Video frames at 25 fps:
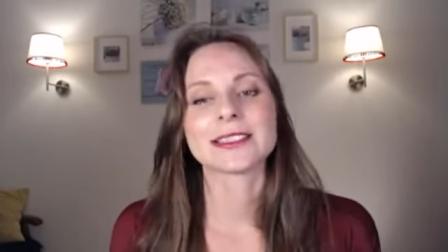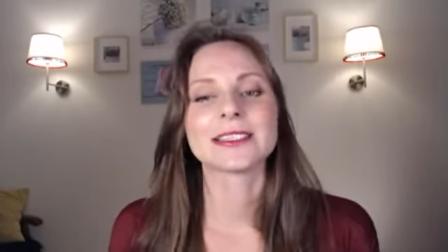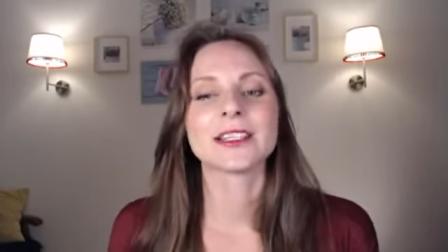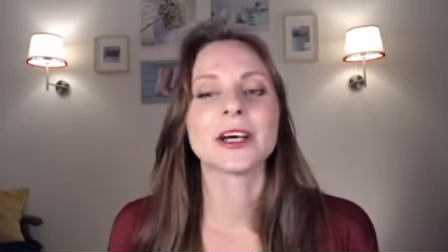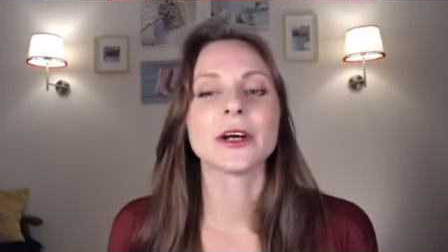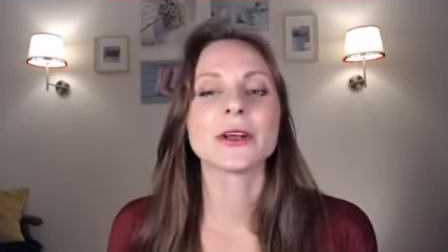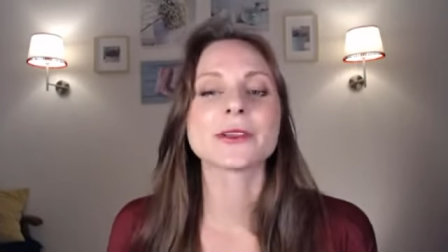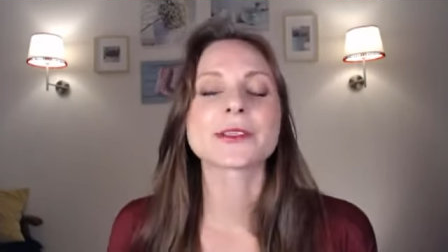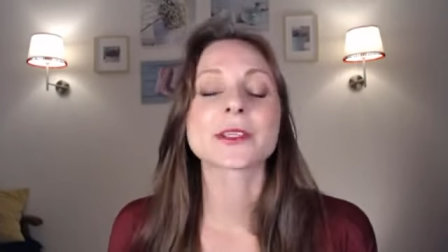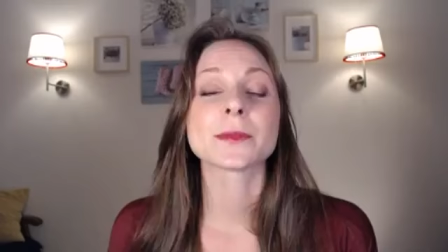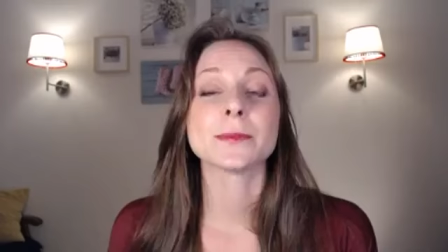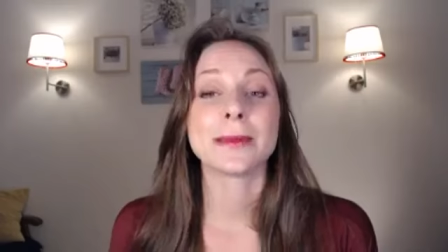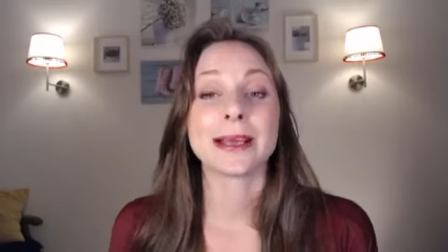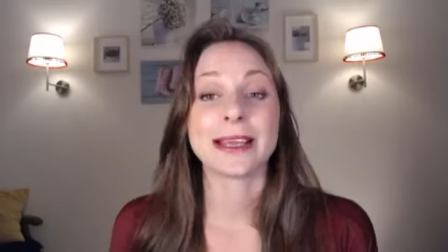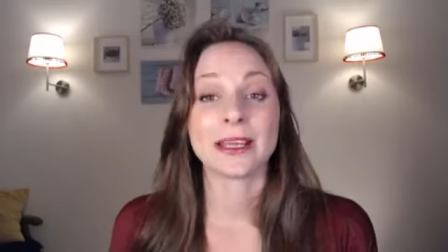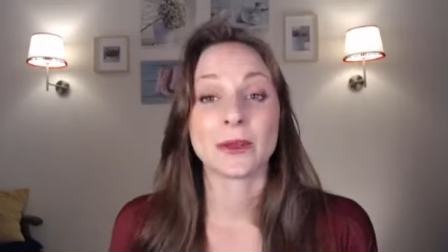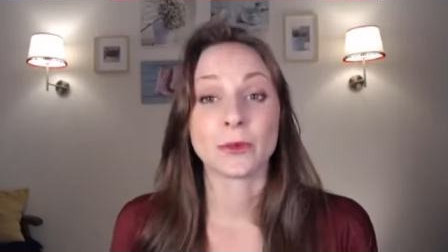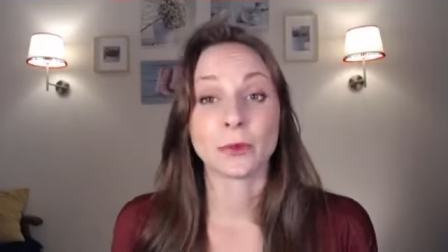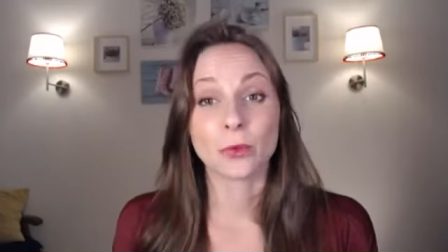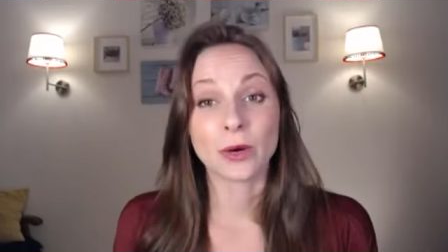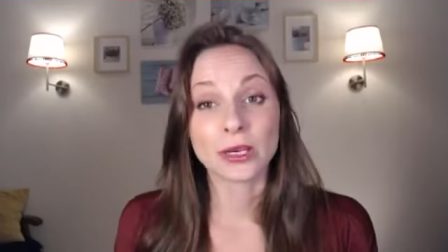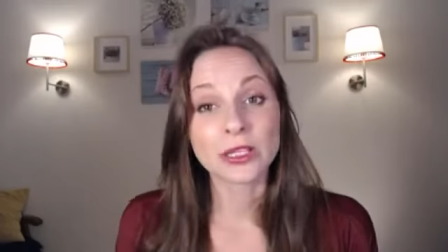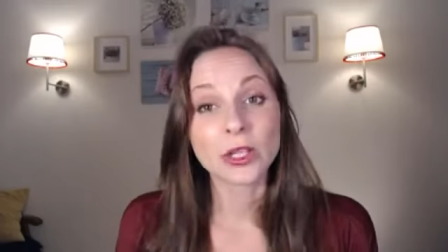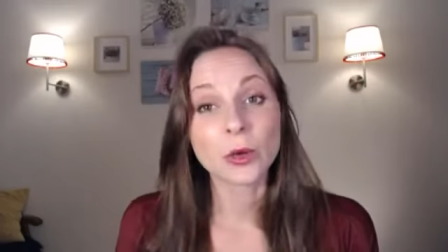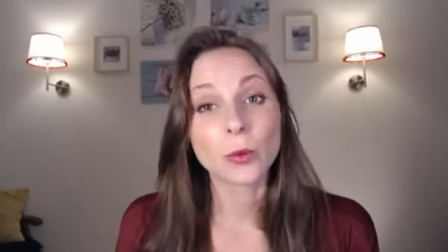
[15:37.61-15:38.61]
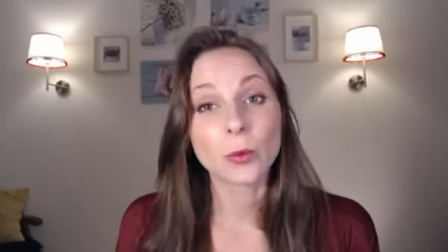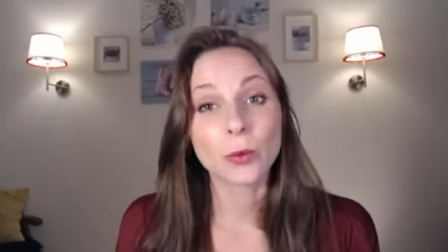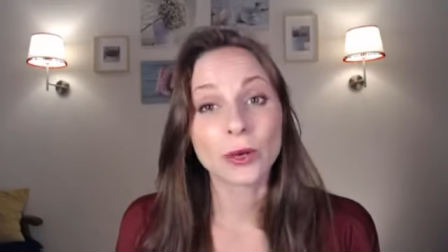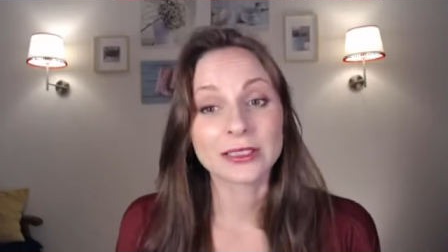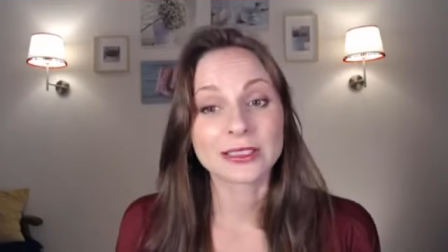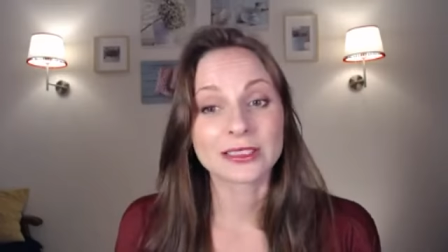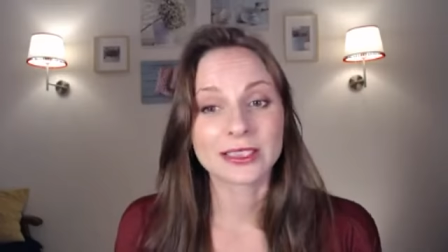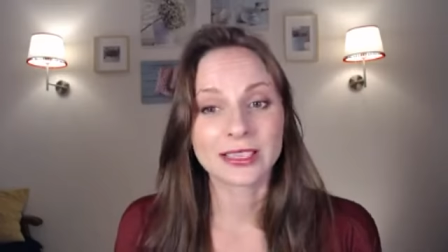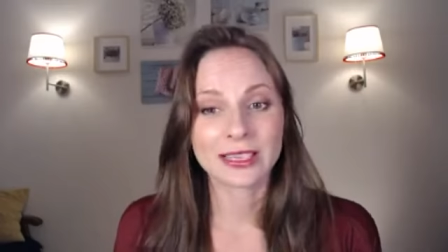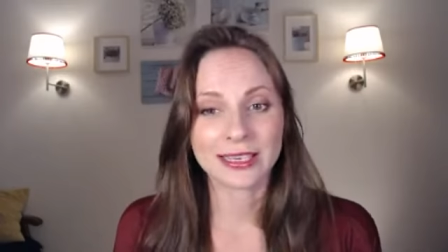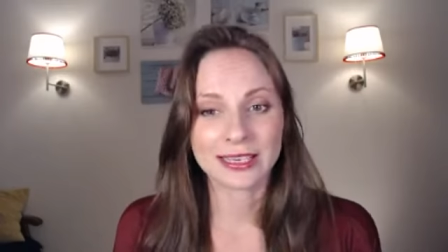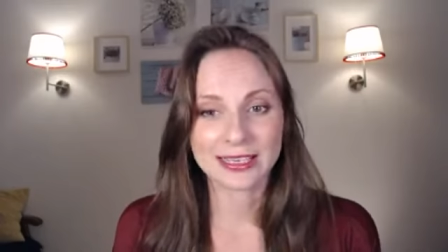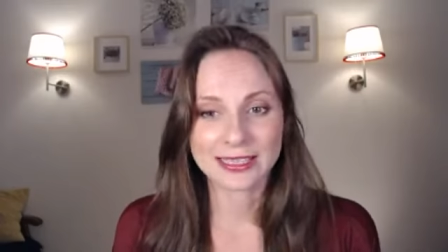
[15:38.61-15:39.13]
And also my one-on-one
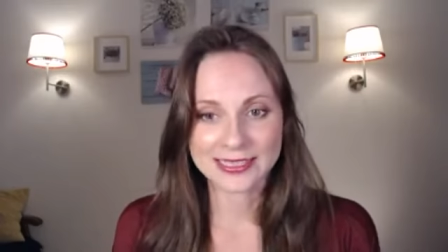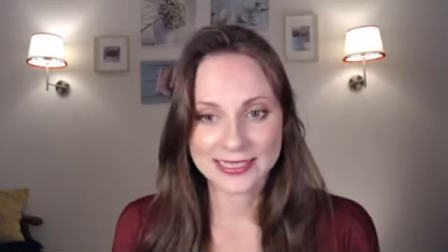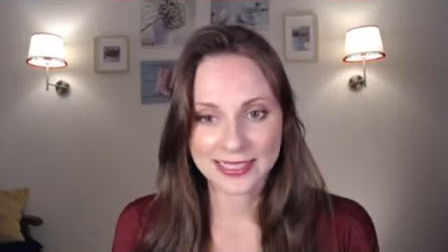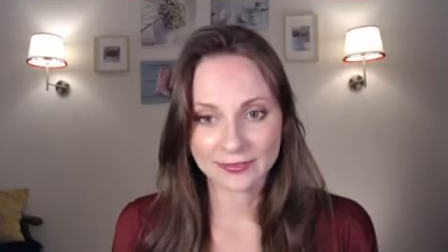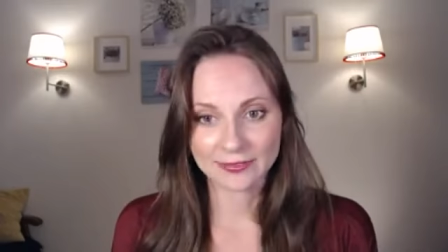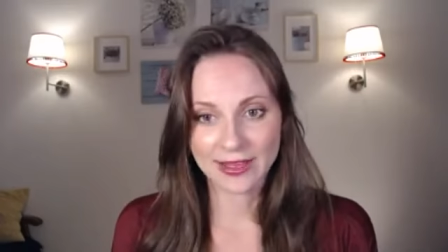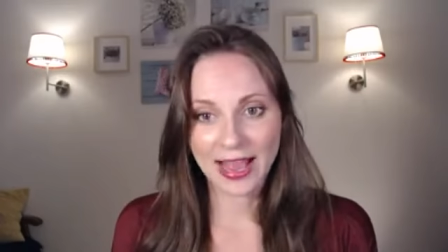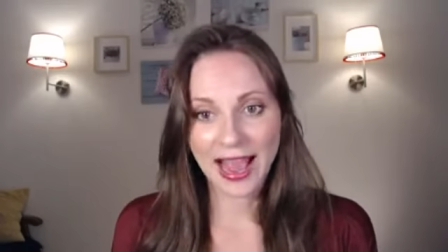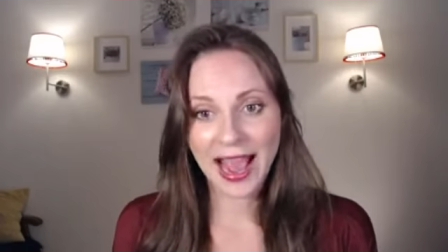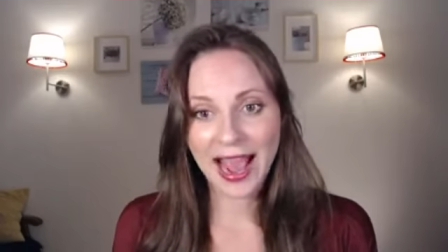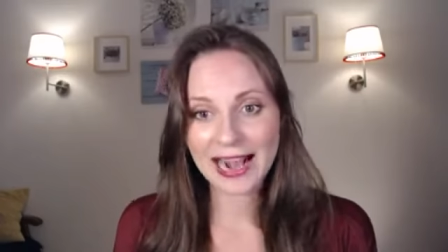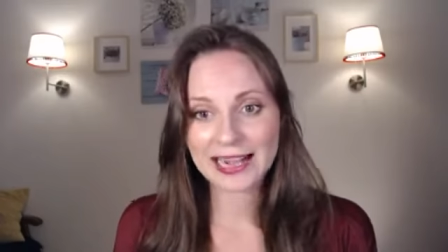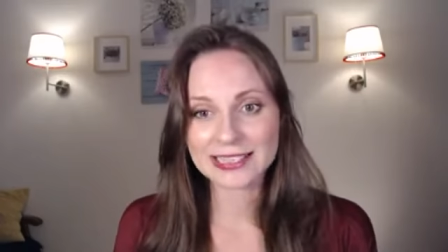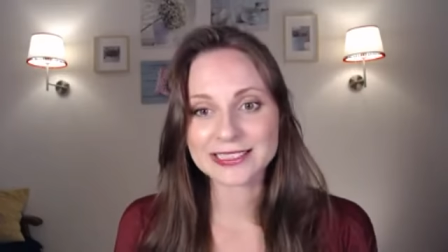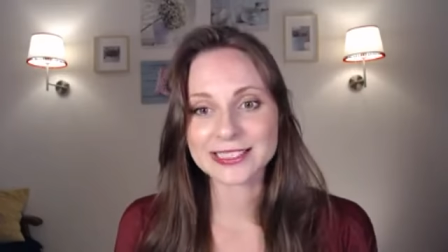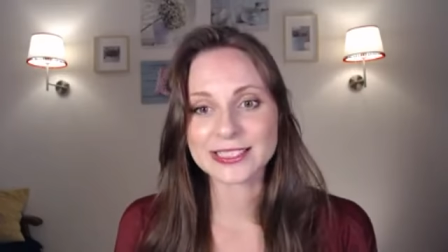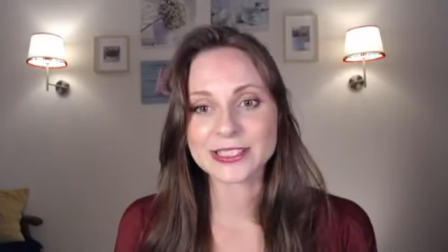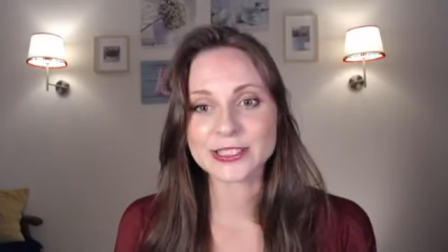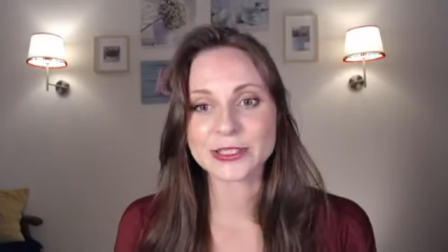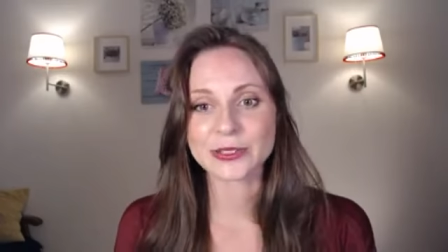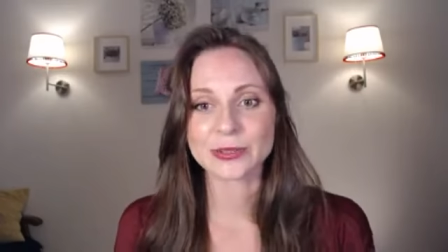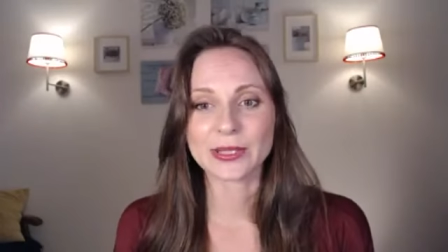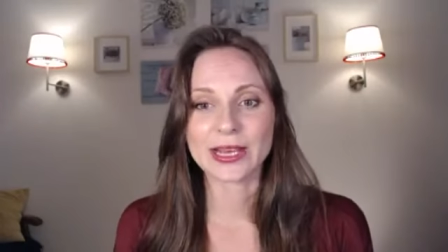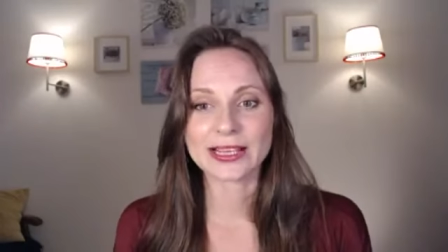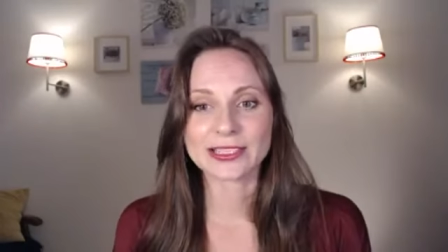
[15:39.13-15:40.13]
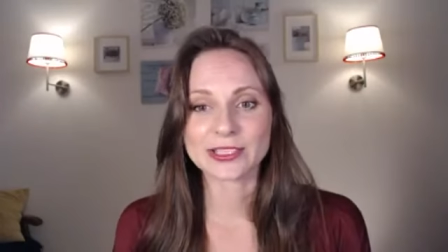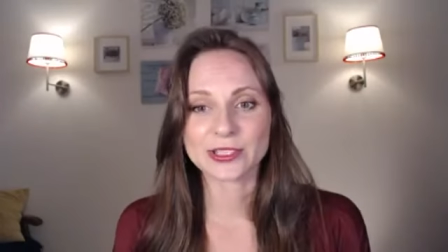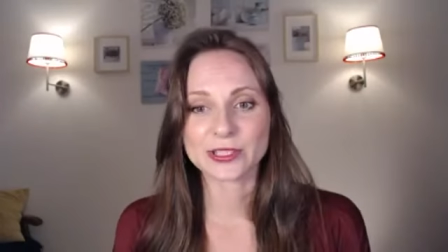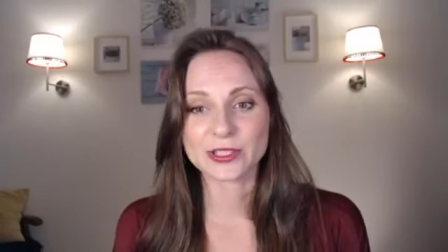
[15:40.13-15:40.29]
clients have access to that.